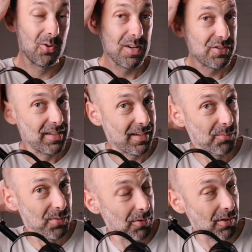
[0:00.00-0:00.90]
question that
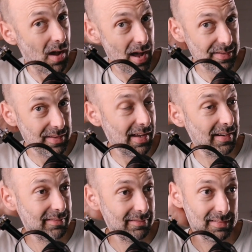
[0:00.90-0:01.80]
comes up a lot that
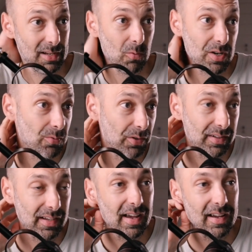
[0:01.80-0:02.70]
I wish wasn't
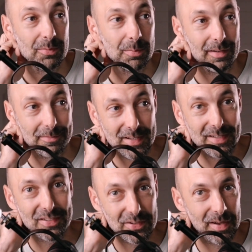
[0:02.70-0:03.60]
the case, but is
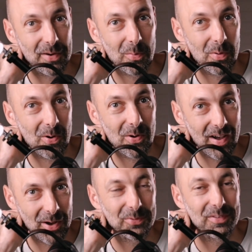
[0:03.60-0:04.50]
this available
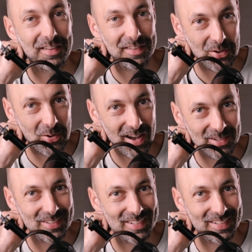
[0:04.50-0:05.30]
outside of the US?